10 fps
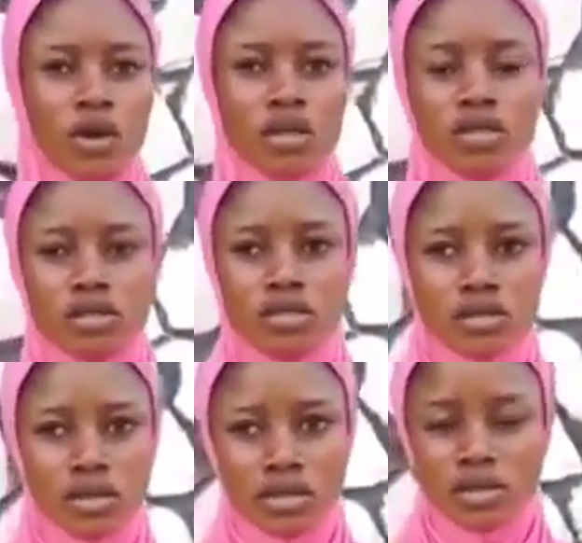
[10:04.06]
What
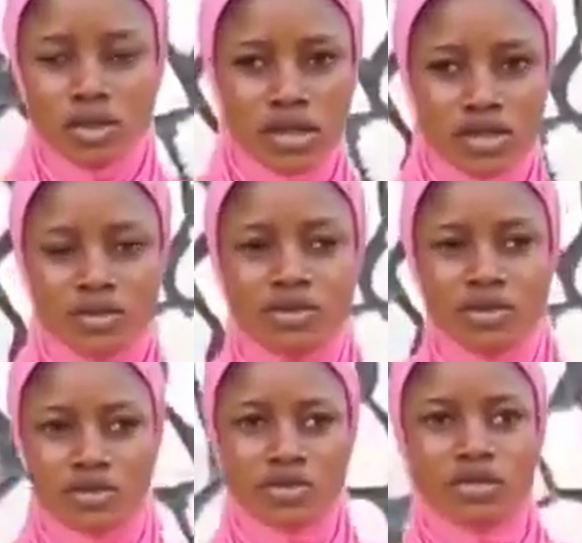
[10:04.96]
transpired
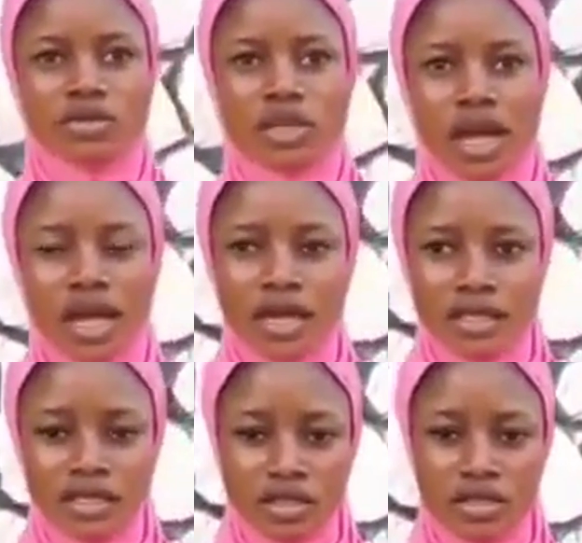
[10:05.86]
between I
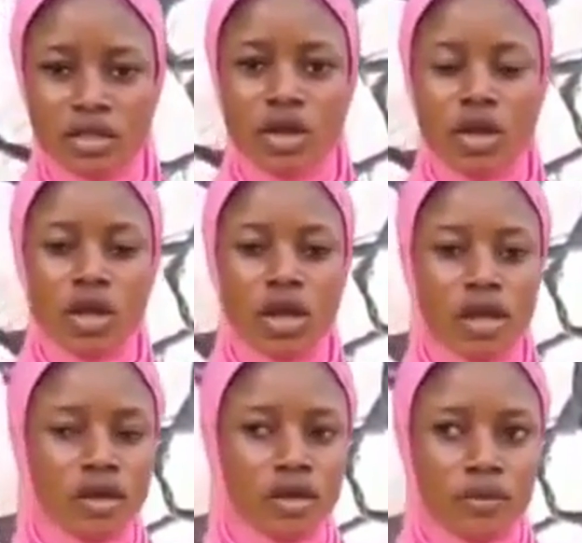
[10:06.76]
and the
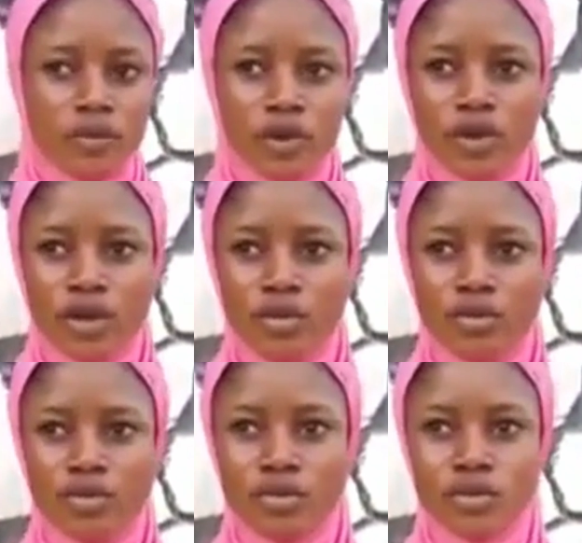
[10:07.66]

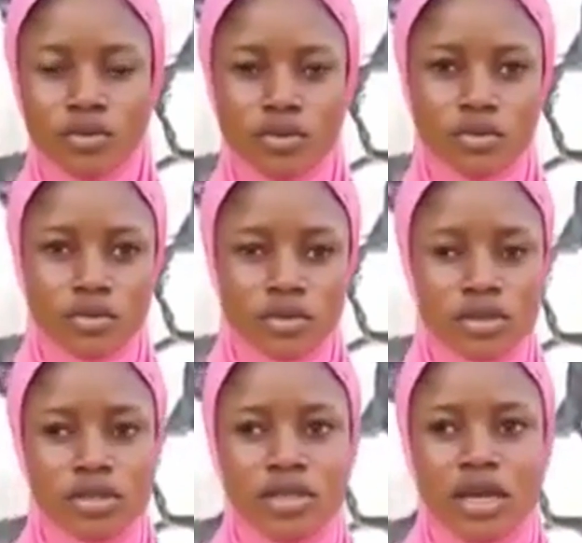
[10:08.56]
honourable
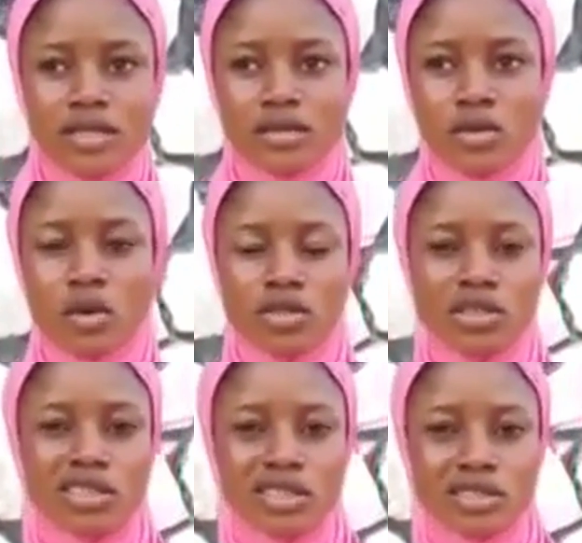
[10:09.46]
is that
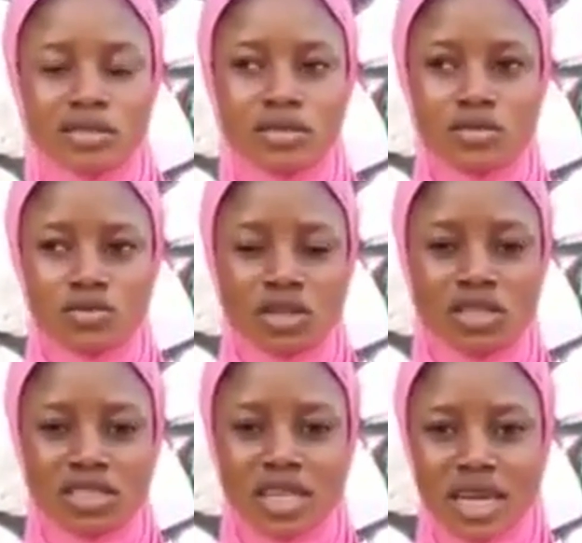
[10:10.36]
on the
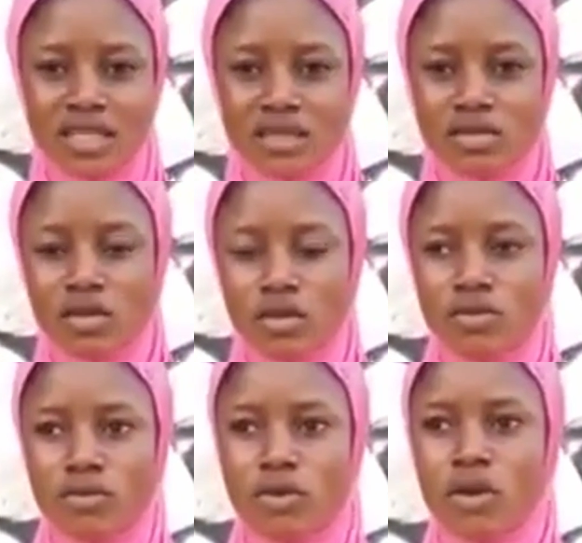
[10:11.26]
29th
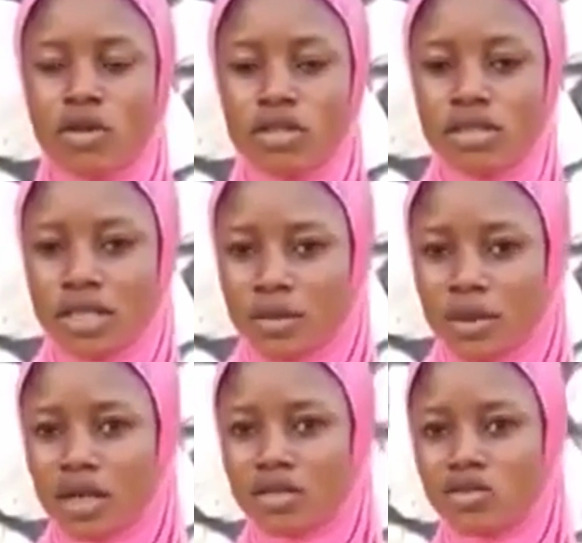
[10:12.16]
of
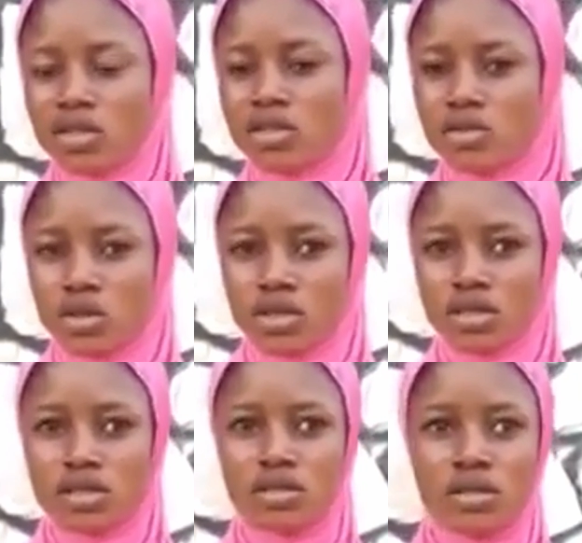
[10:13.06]
December
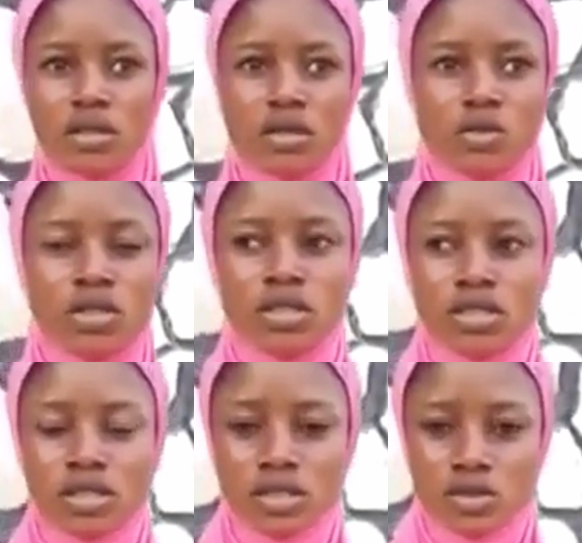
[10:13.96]
2020, which
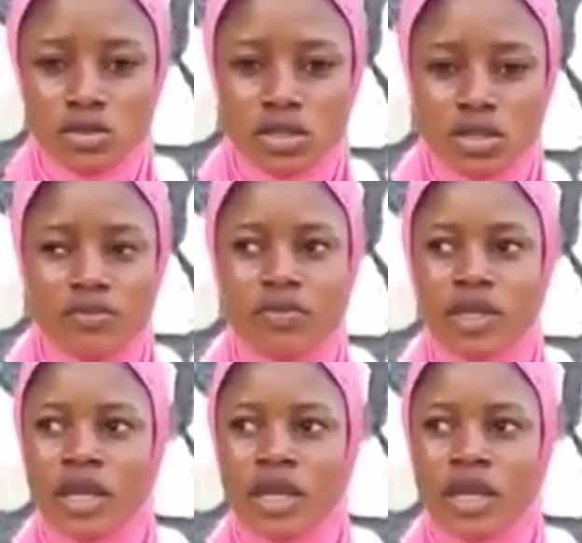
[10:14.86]
is Tuesday,